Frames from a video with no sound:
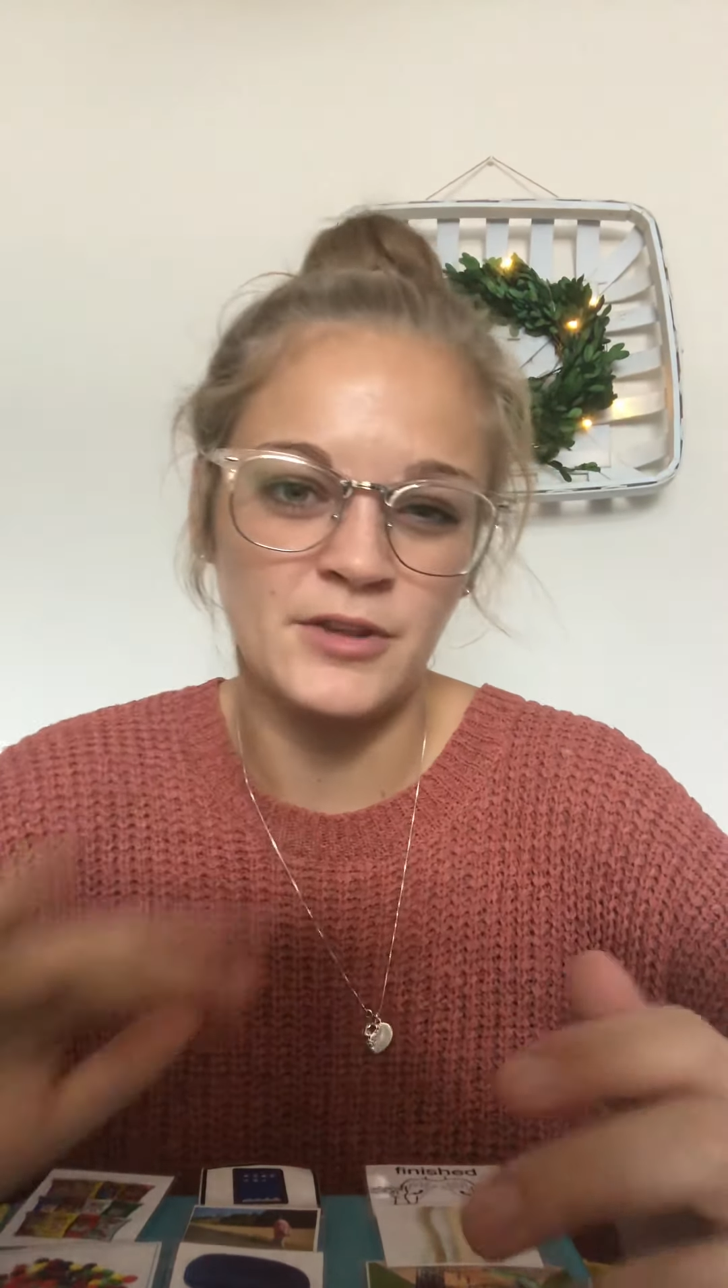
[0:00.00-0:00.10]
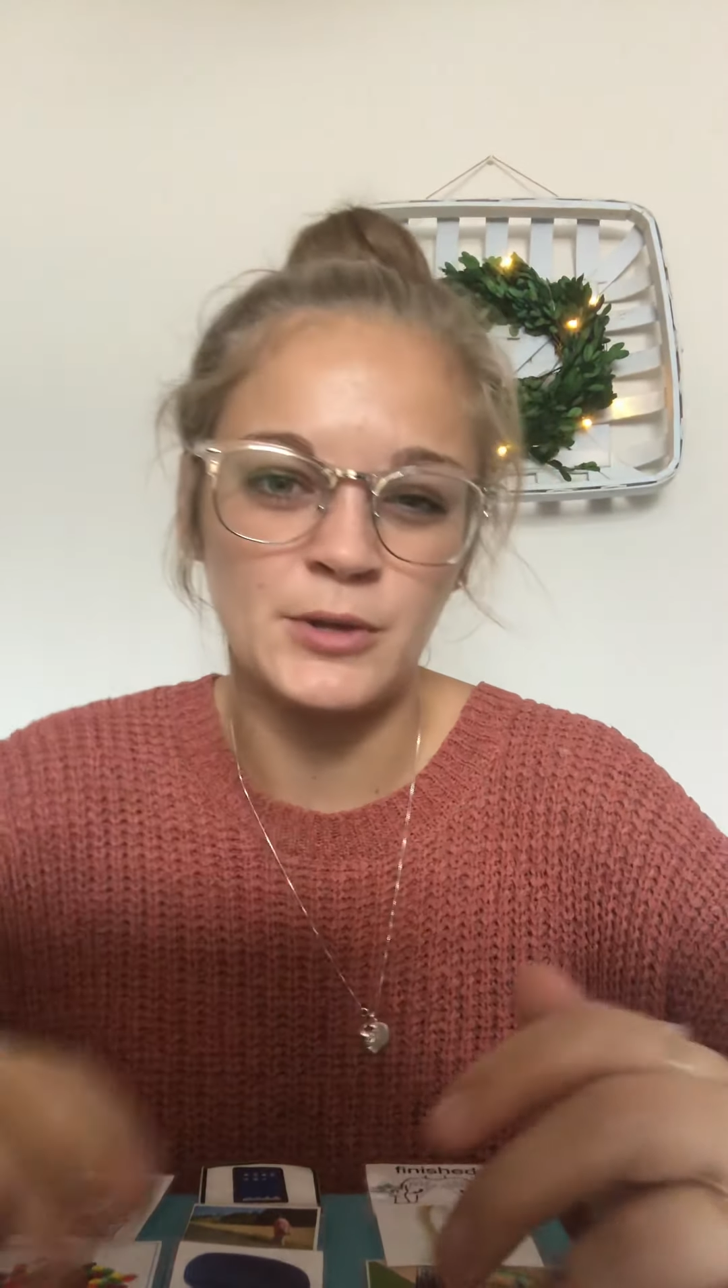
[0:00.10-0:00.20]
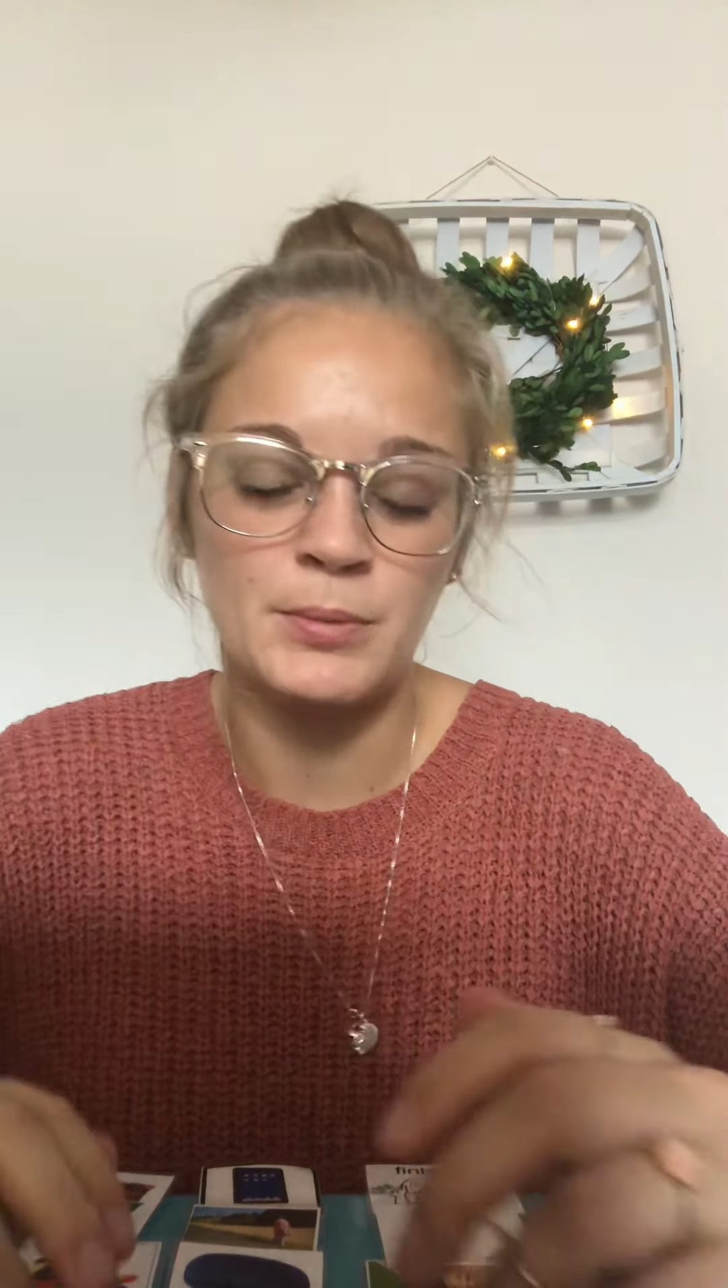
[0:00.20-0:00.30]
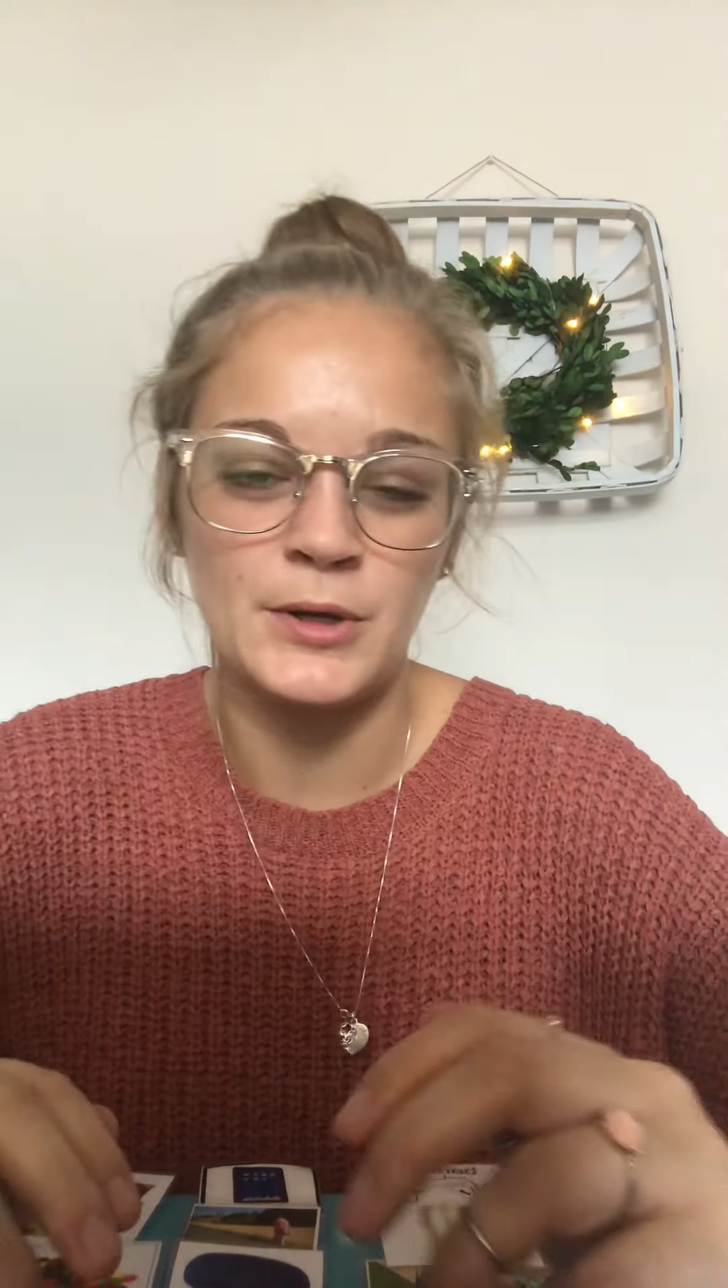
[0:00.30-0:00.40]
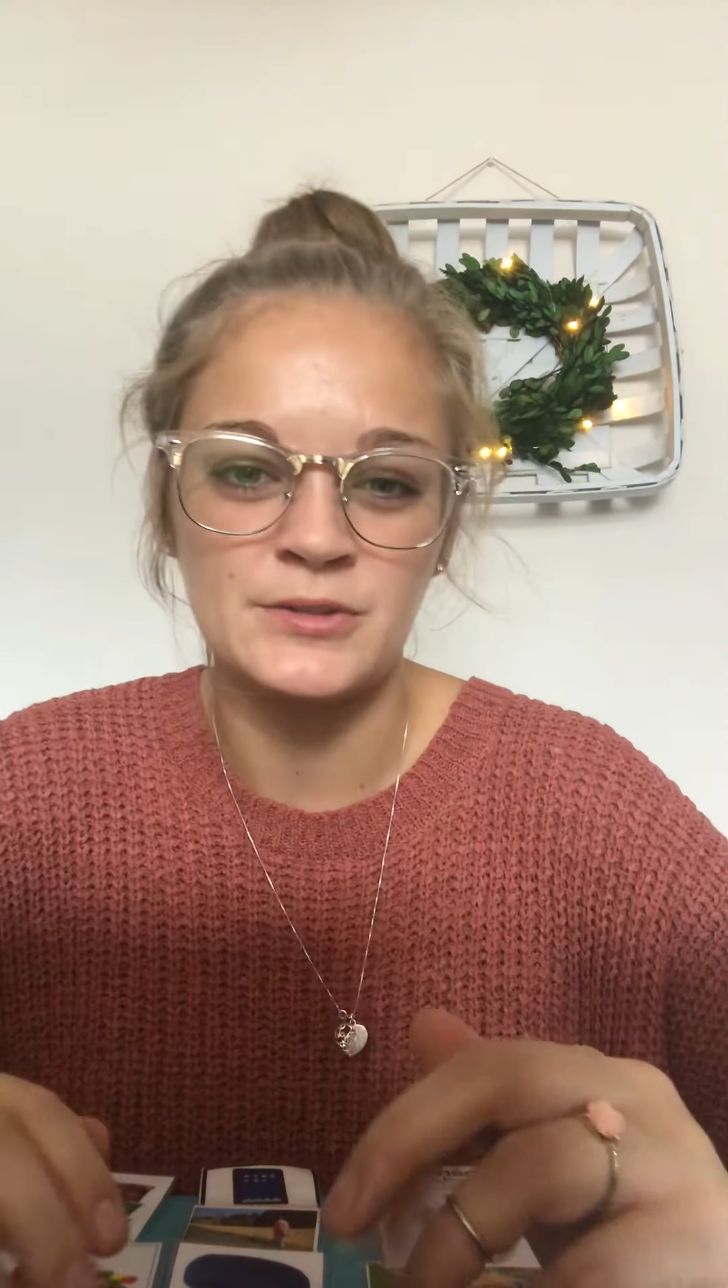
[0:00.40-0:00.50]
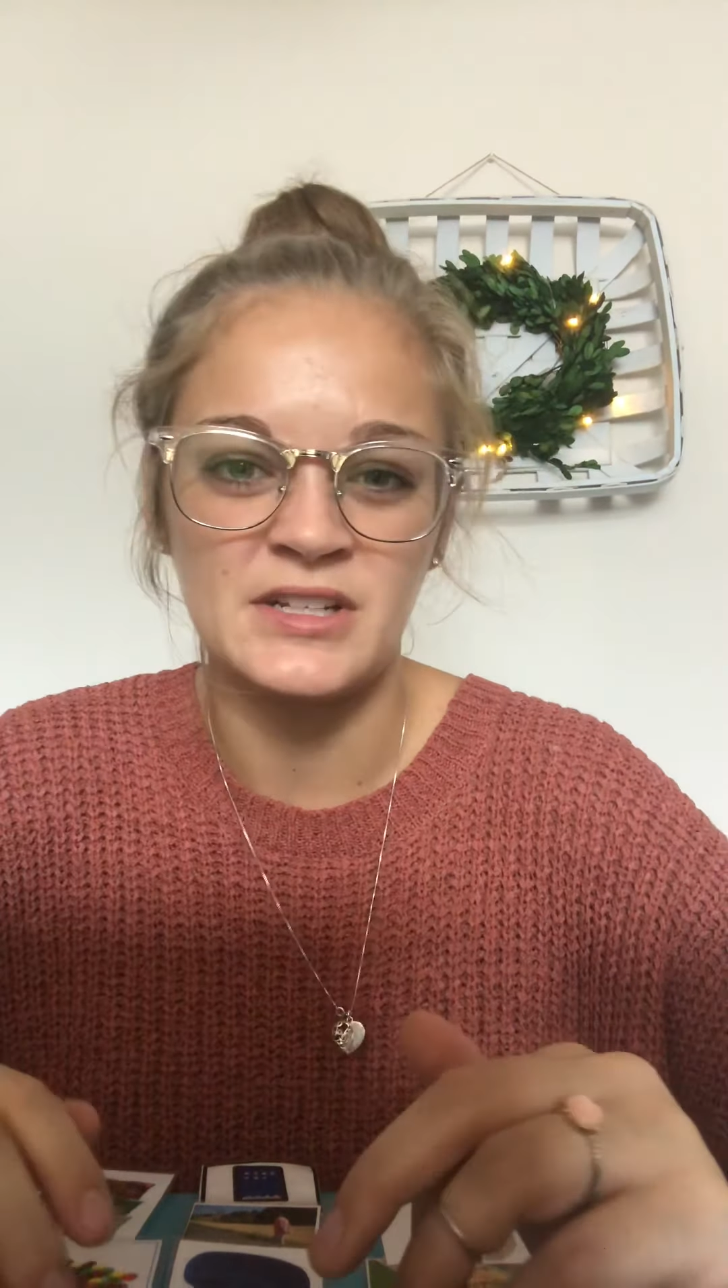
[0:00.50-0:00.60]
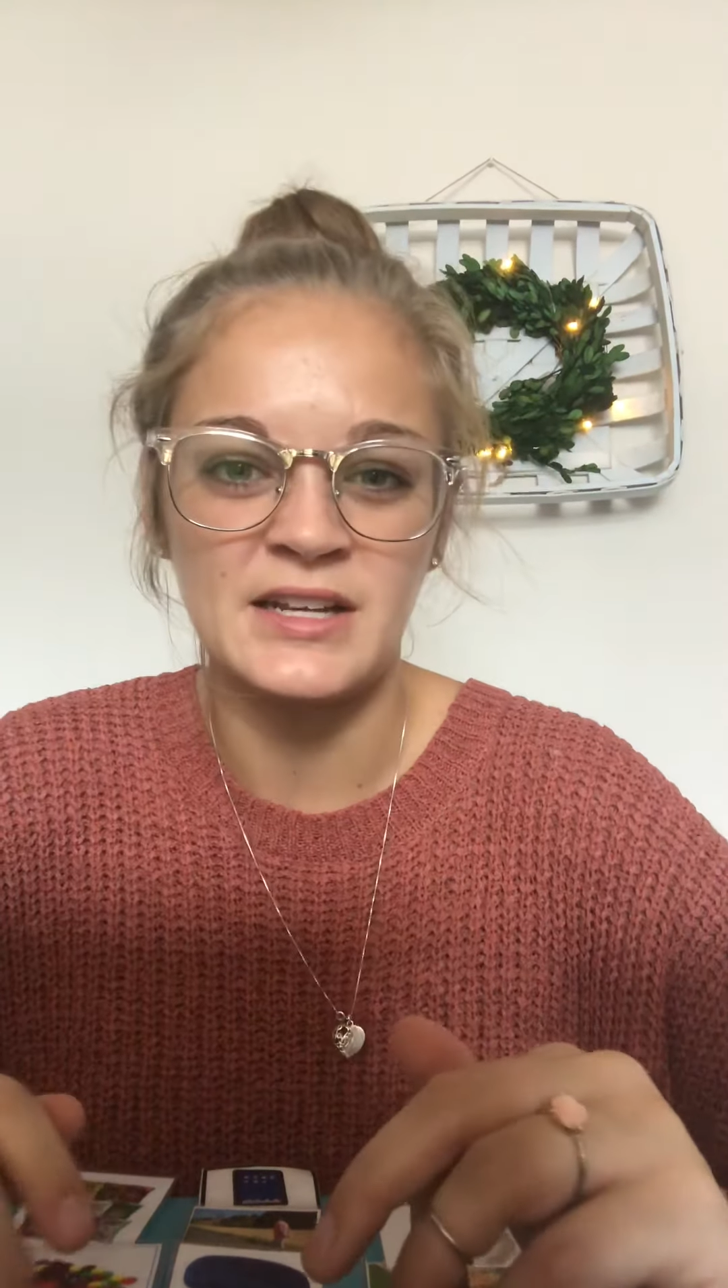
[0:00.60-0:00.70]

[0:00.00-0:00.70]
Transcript: few pros